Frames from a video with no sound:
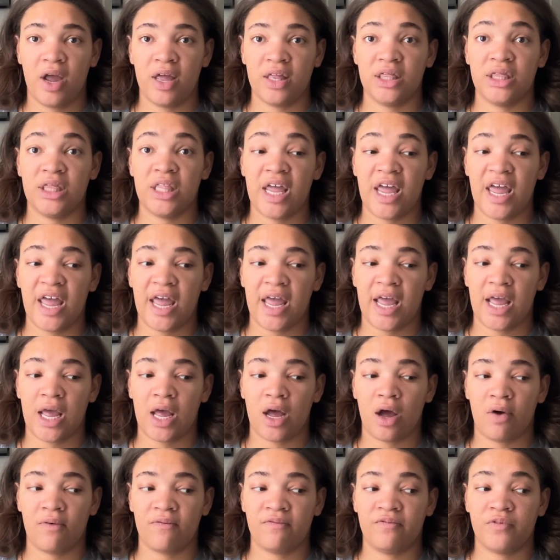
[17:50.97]
they
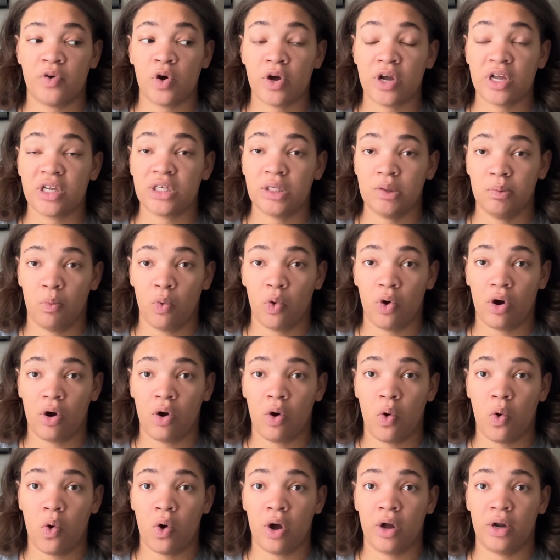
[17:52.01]
focus more
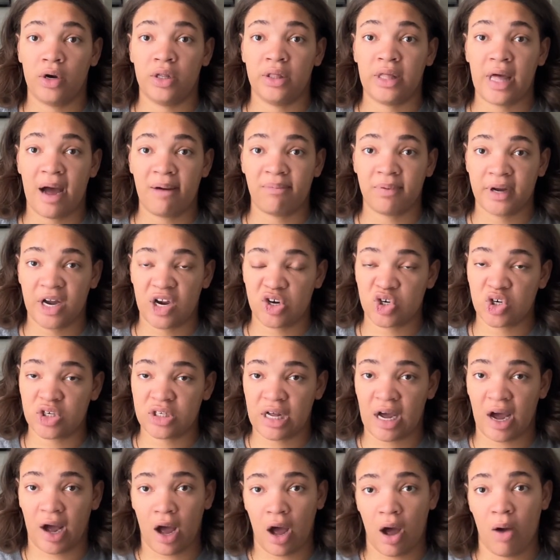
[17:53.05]
on the applications
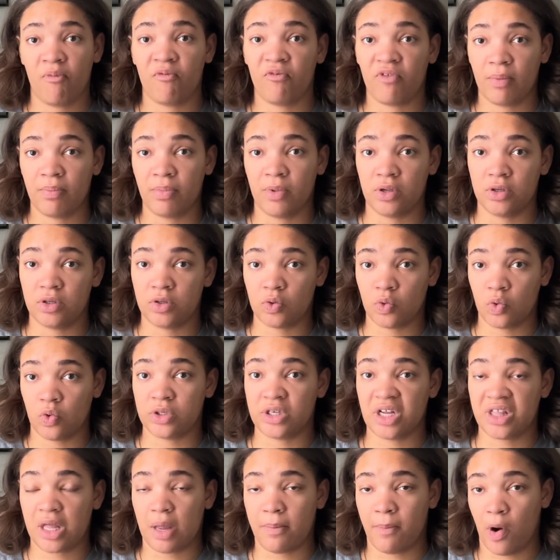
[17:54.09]
that come from the schools
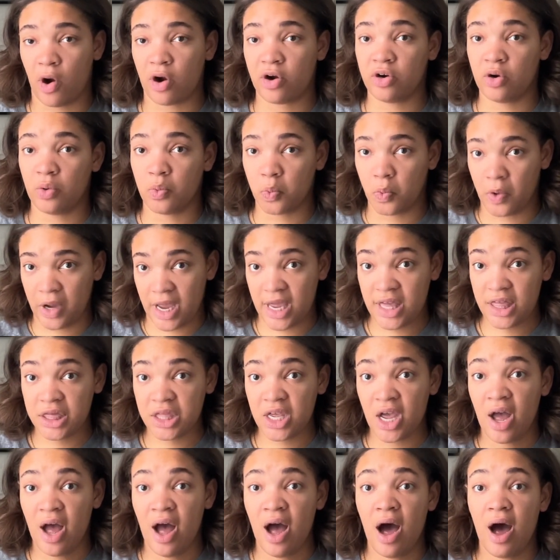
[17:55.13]
that they partner with.
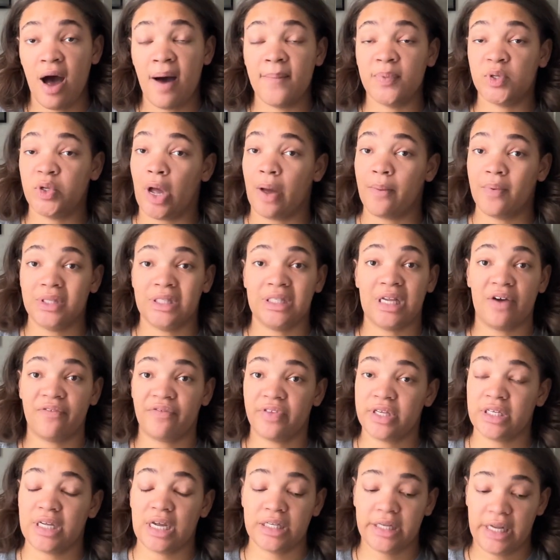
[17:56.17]
So I would
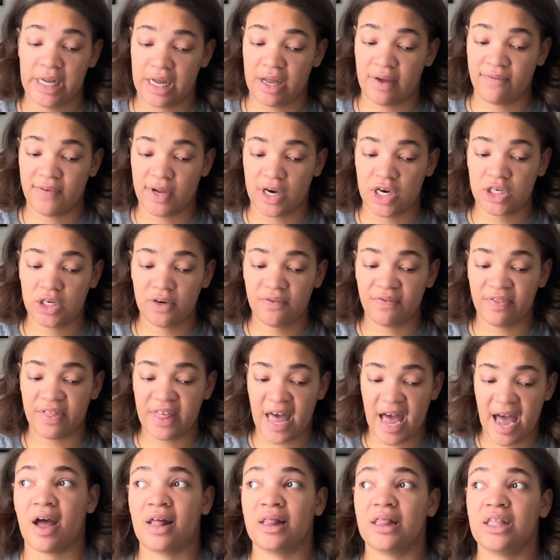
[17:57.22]
definitely say take advantage of
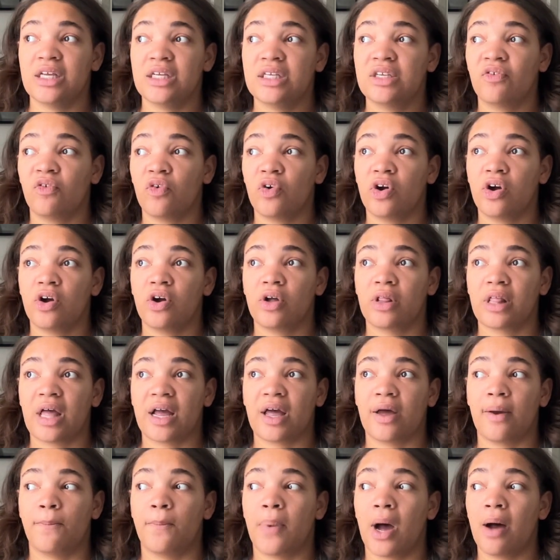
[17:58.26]
that, at least for like
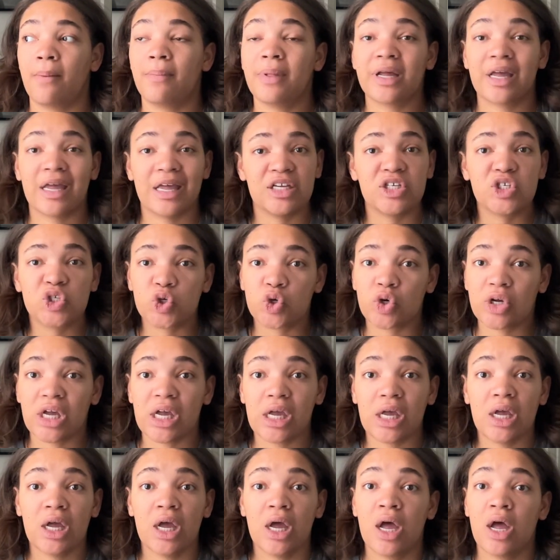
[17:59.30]
a public
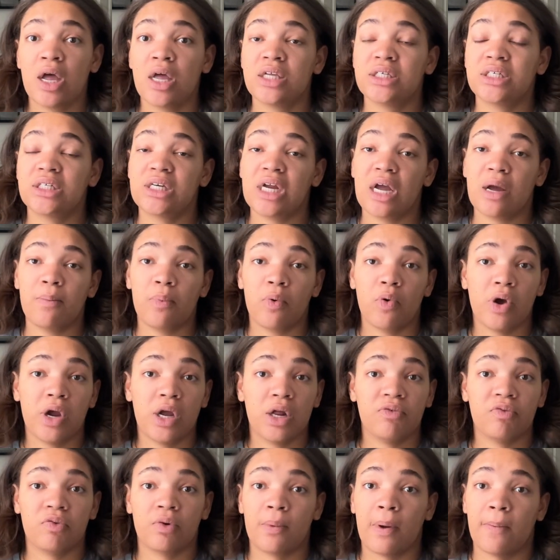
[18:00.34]
history
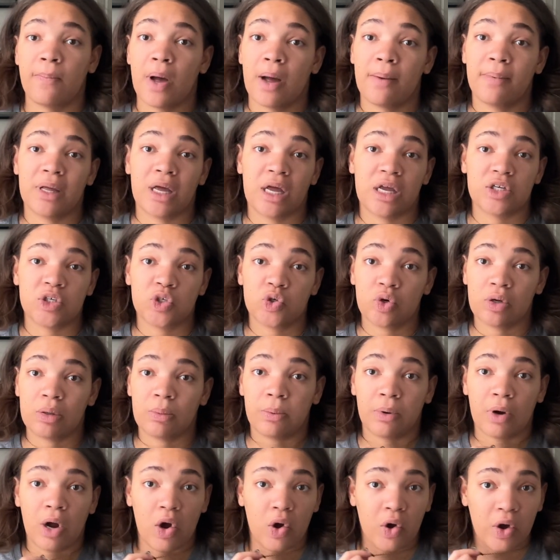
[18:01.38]
standpoint, from a public history
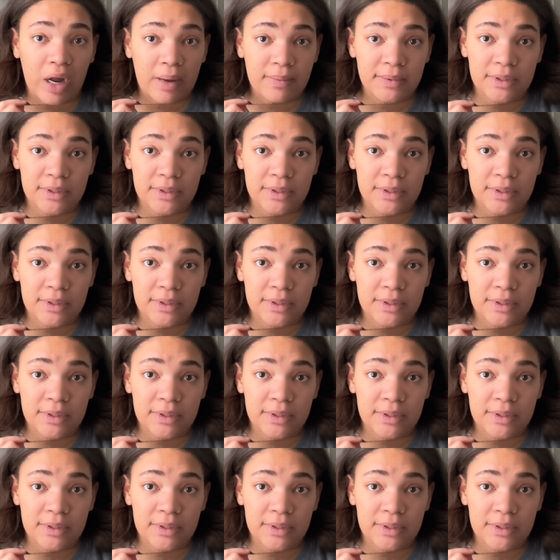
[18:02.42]
program